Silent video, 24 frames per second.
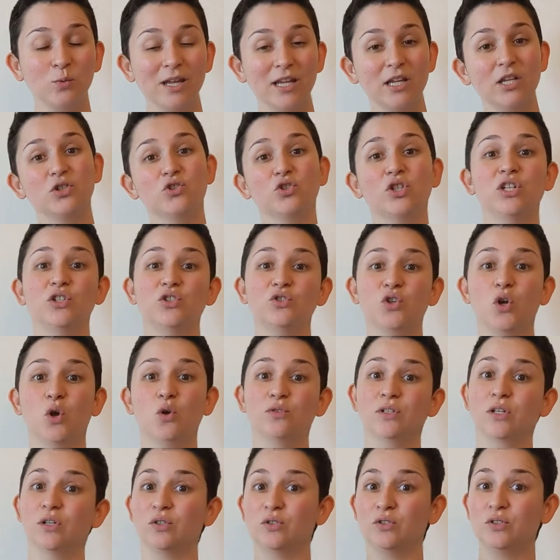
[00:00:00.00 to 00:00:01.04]
week, she's
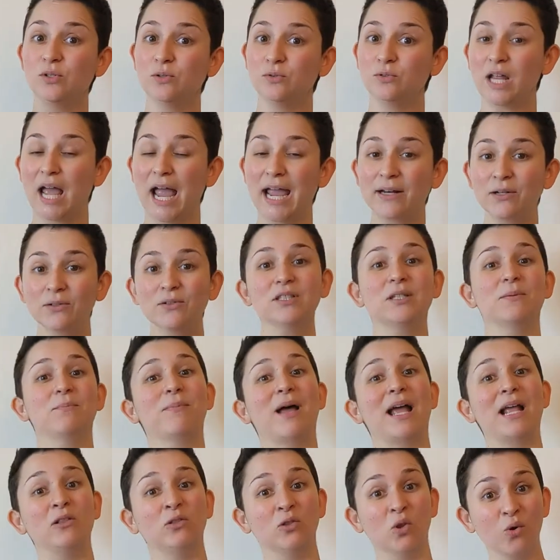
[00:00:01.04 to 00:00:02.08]
chosen two titles
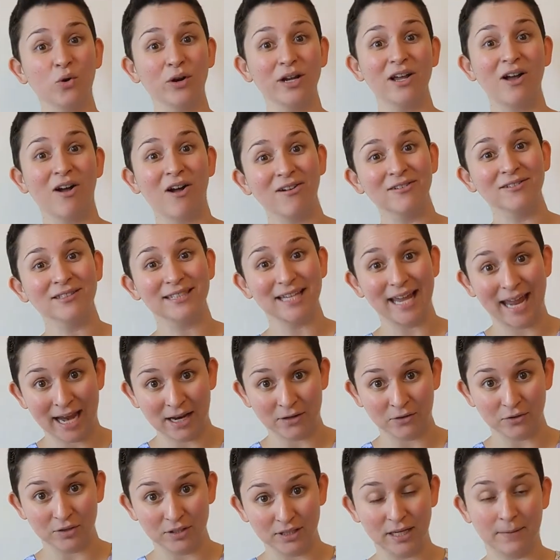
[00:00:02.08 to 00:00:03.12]
by Laurie Halse
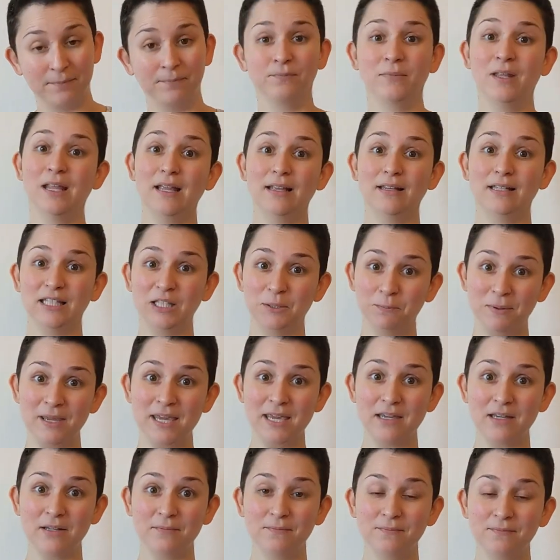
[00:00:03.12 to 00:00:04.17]
Anderson
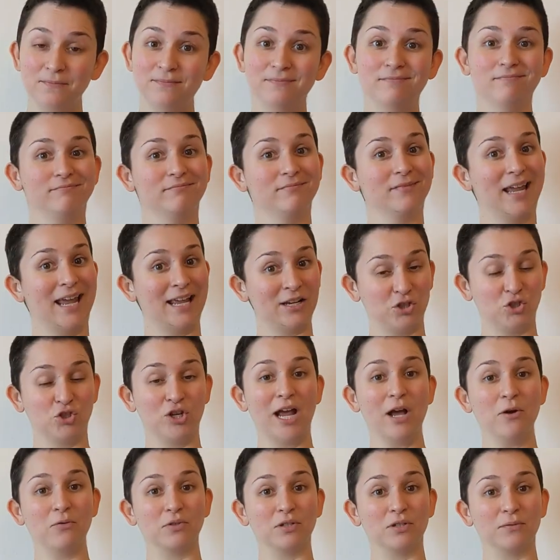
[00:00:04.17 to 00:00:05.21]
Speak and
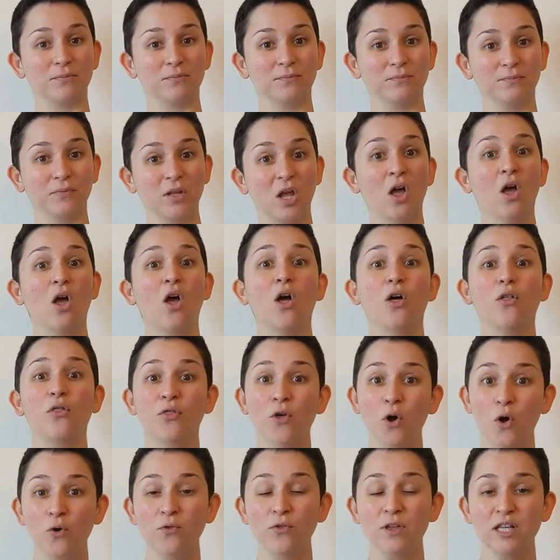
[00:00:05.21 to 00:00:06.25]
Shout.
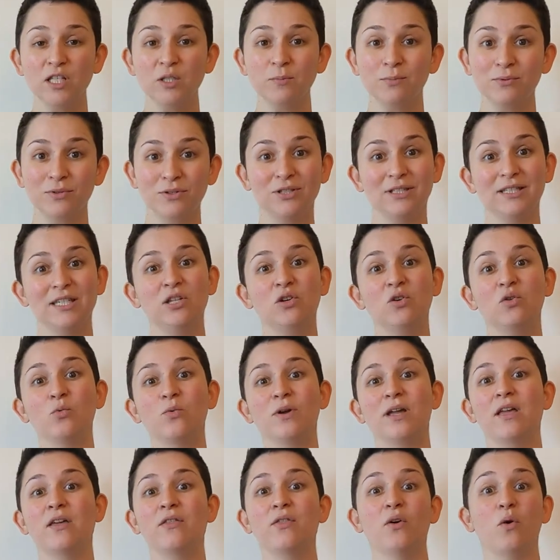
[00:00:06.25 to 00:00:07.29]
Though these books deal
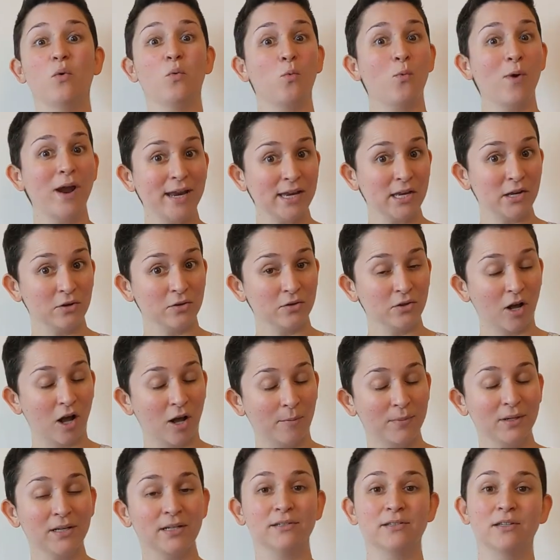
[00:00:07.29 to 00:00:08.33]
with weightier
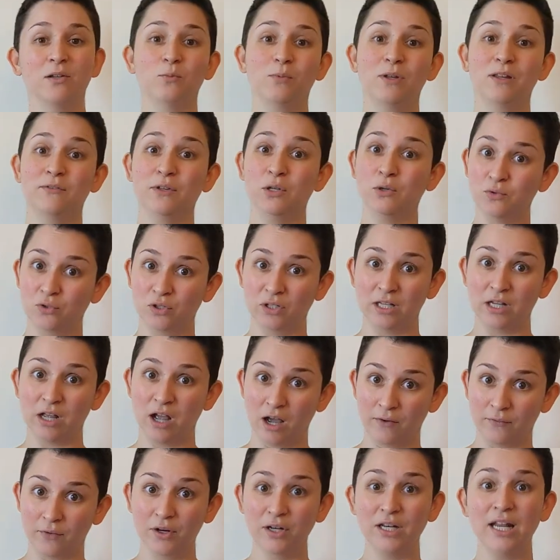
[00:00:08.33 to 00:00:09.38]
topics than we've usually
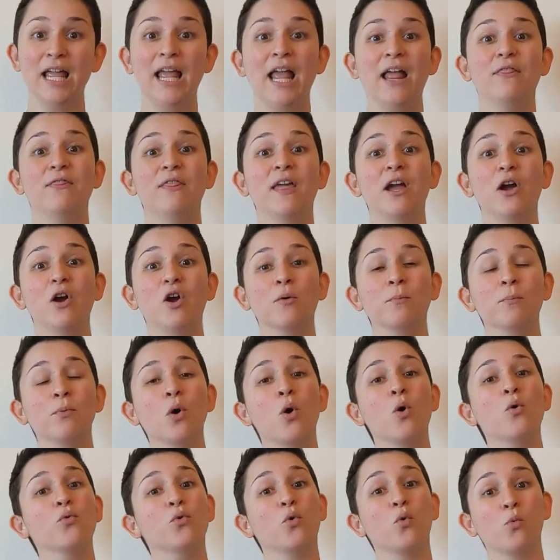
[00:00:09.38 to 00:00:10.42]
covered, they are
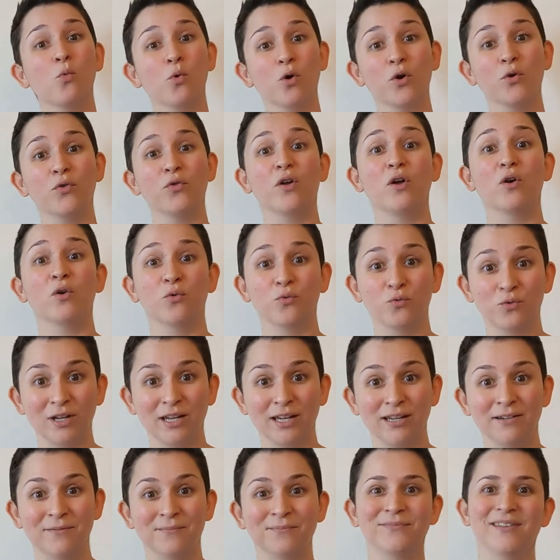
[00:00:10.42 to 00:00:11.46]
both worth a
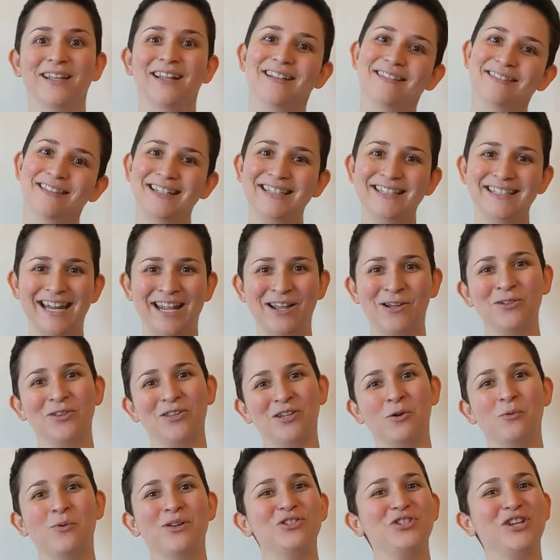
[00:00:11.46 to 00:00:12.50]
read. Let's take a
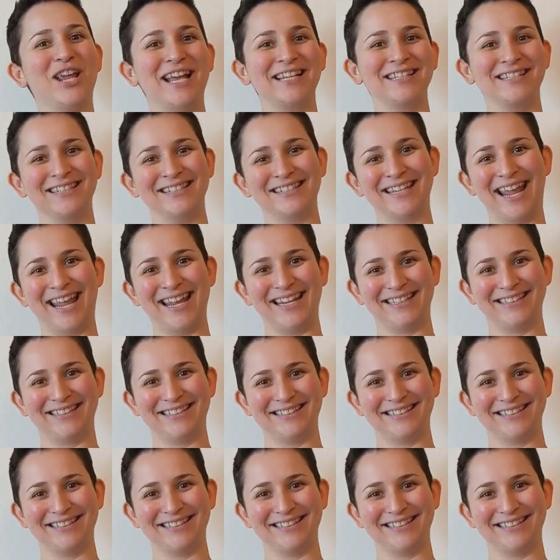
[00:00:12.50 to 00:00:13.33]
look at what she has to say.